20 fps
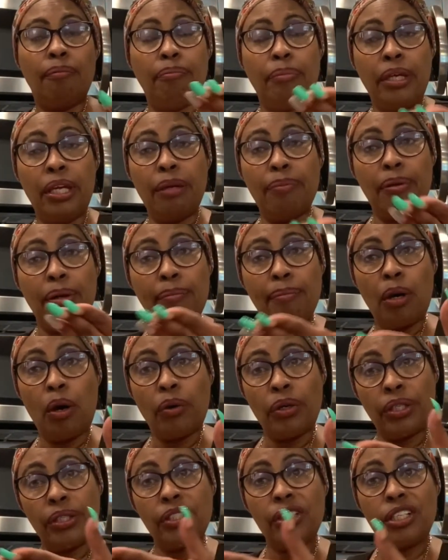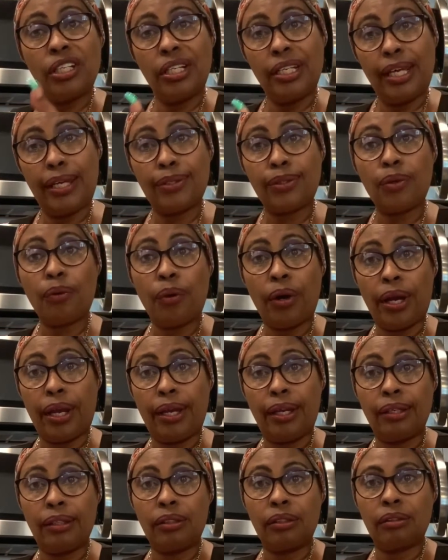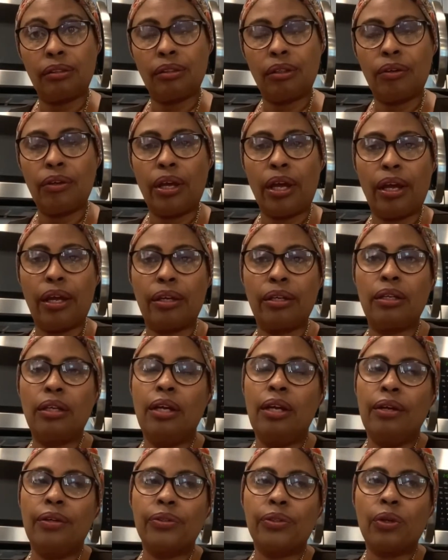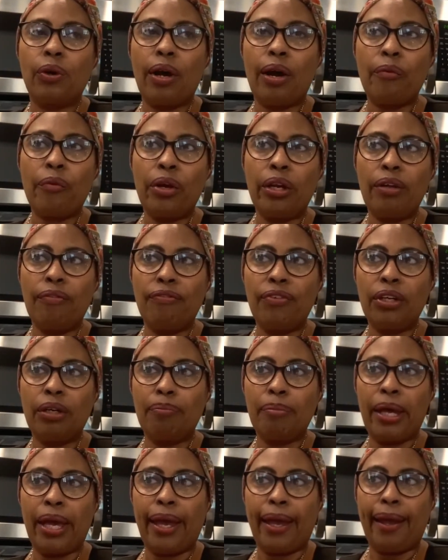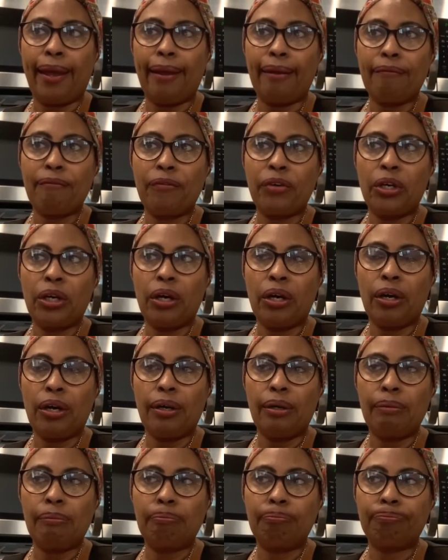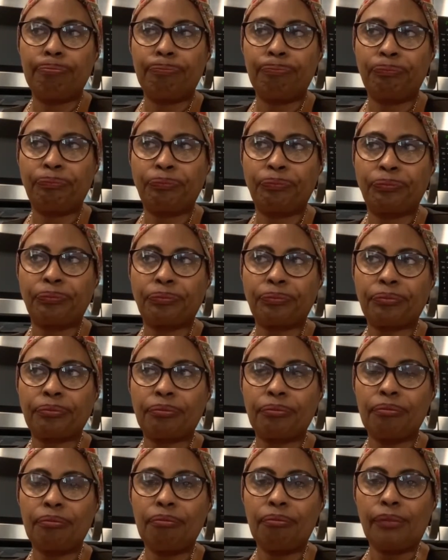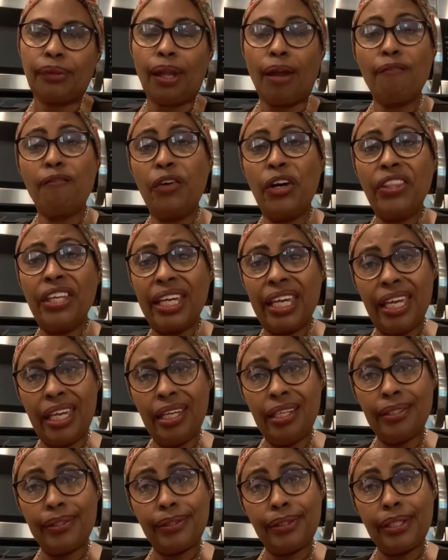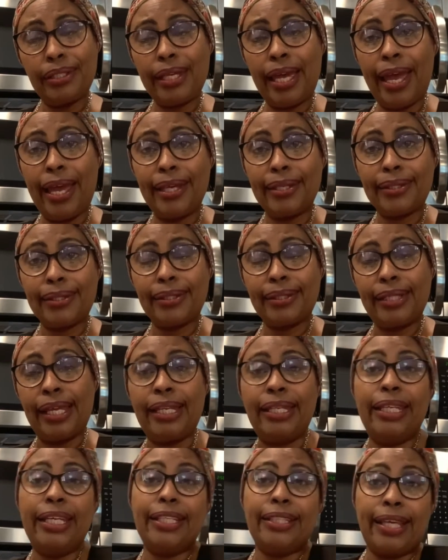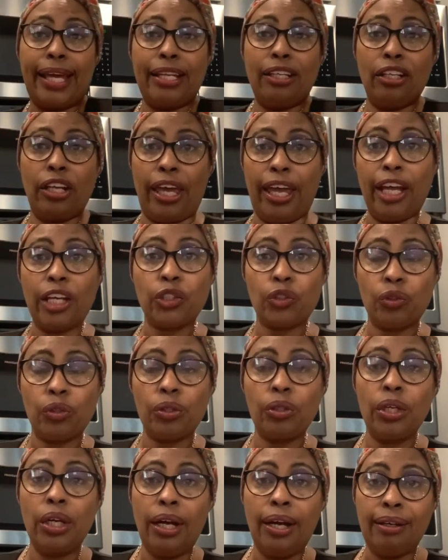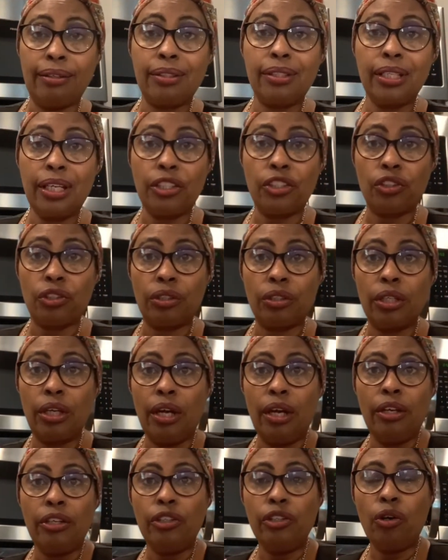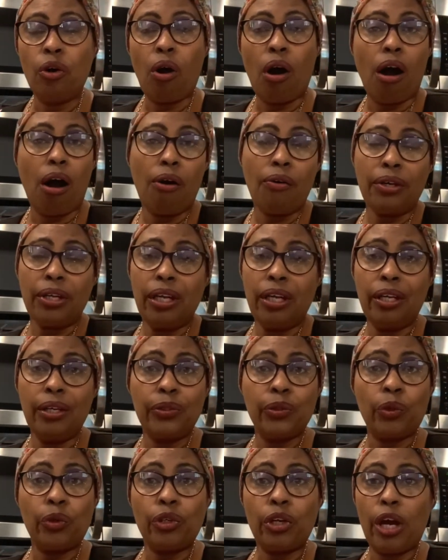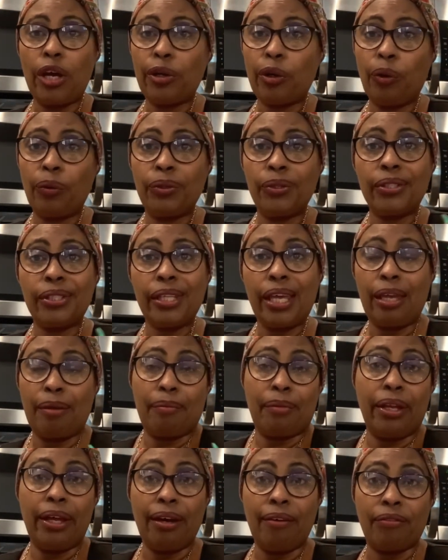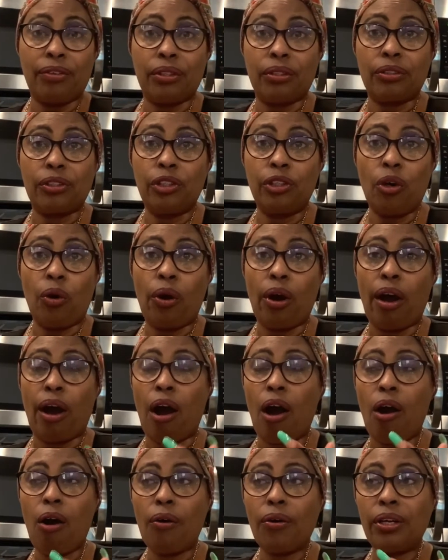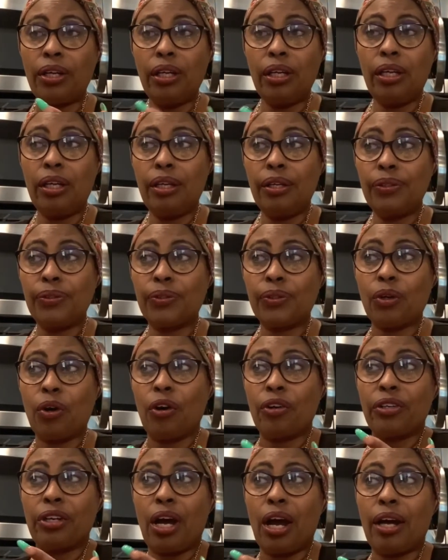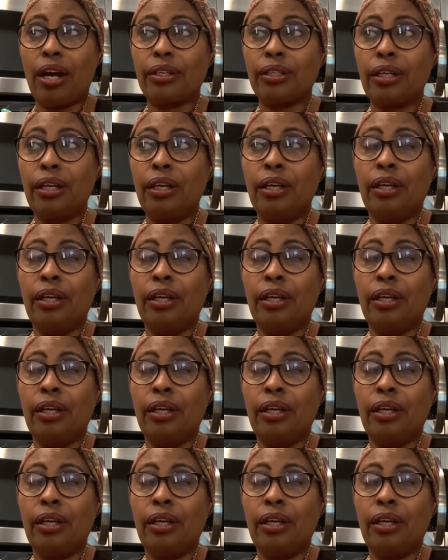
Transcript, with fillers: being promoted to the next grade. Okay. So I really feel bad for um, but the kids that has that need that little extra attention. You know, all kids are not on the same level. You know, all kids are not